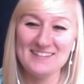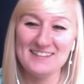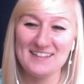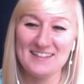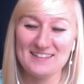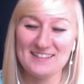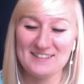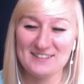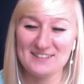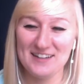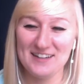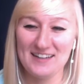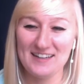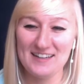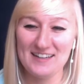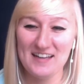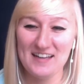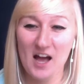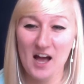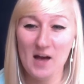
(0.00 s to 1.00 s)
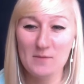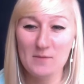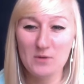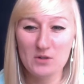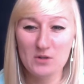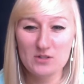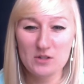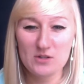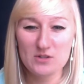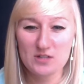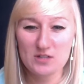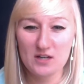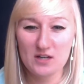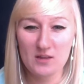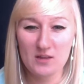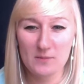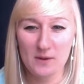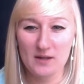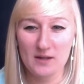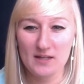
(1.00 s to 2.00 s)
That's great. You also host
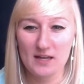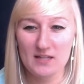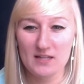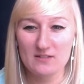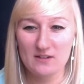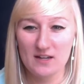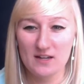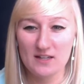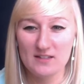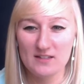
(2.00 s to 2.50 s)
another podcast, right?